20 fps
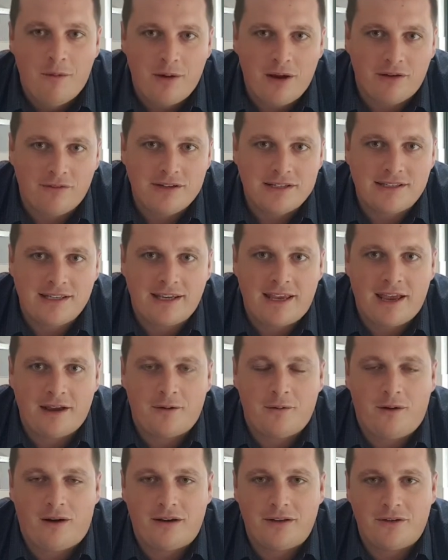We obviously
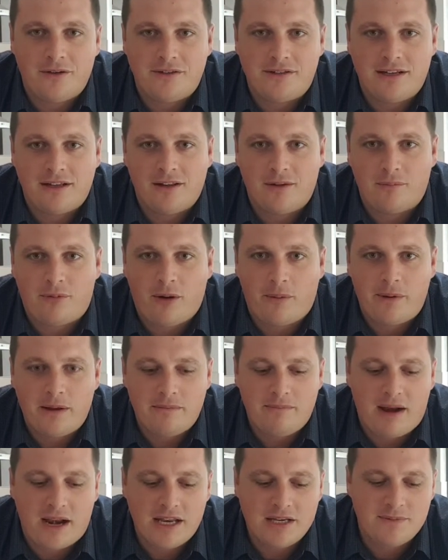get quite a good deal on
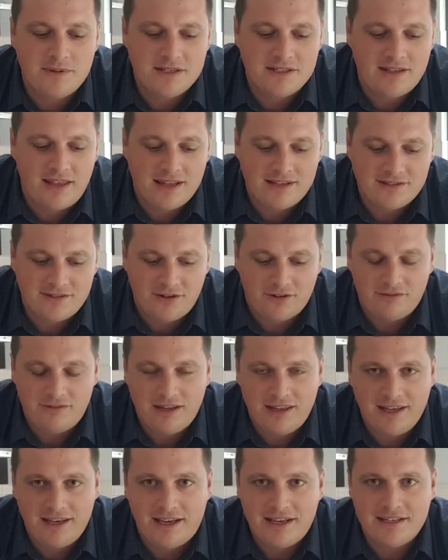property management, so that's not
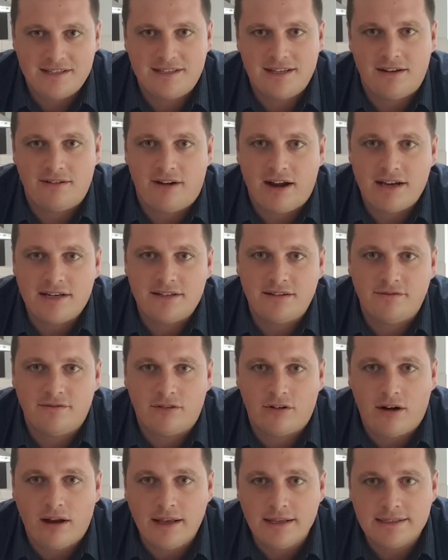really a consideration
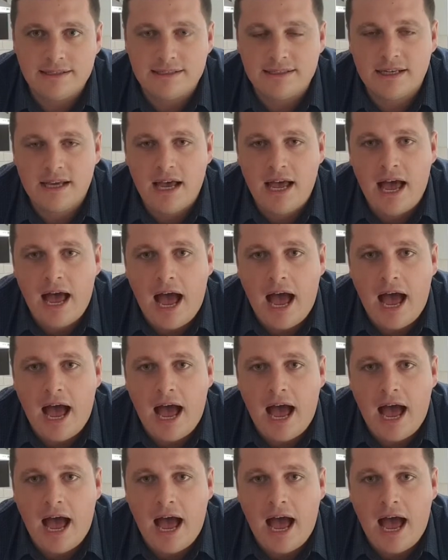for us.